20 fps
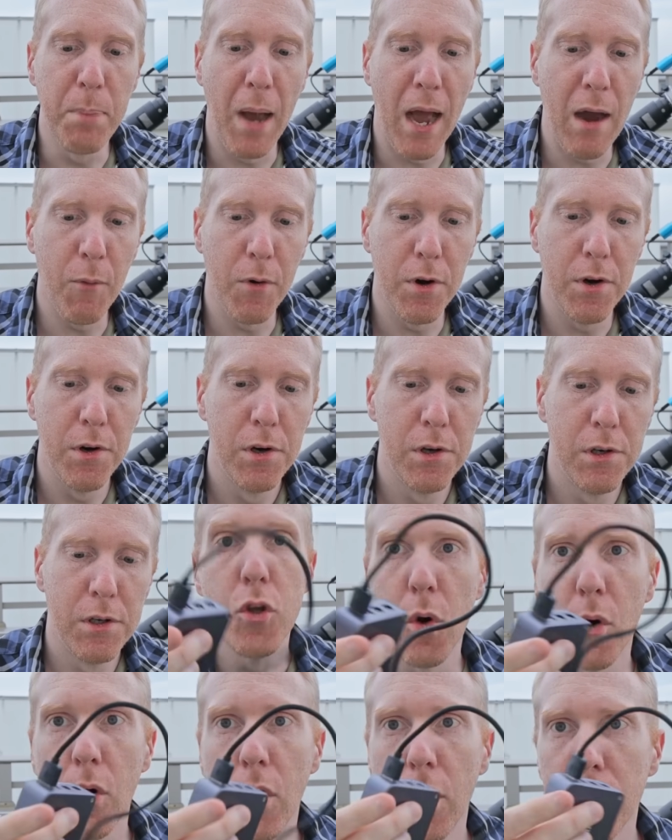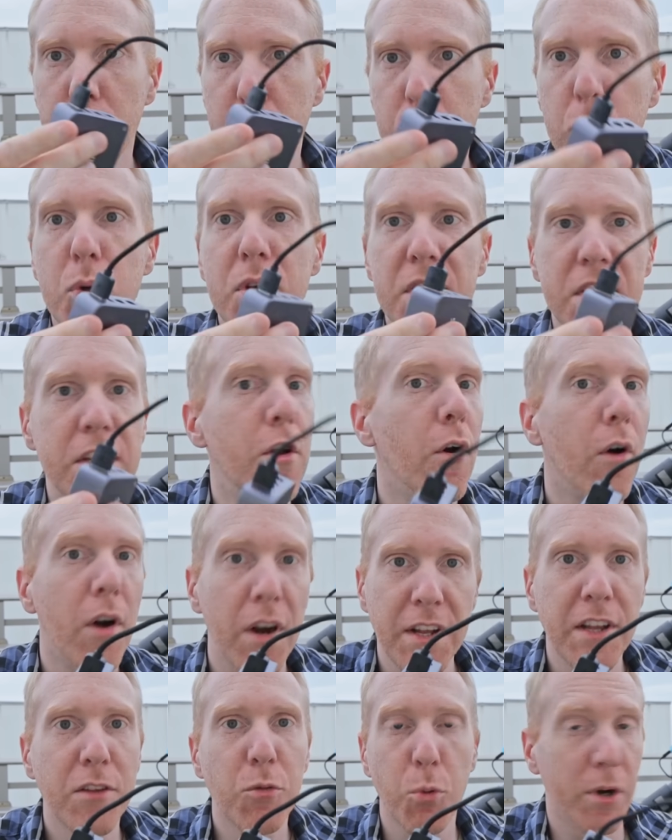power your dew
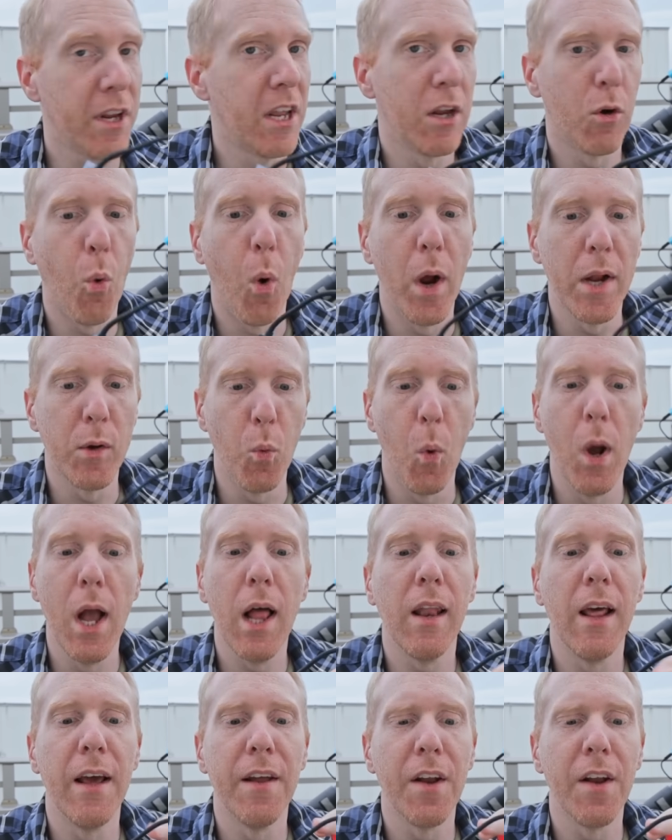heater, and it's working quite well,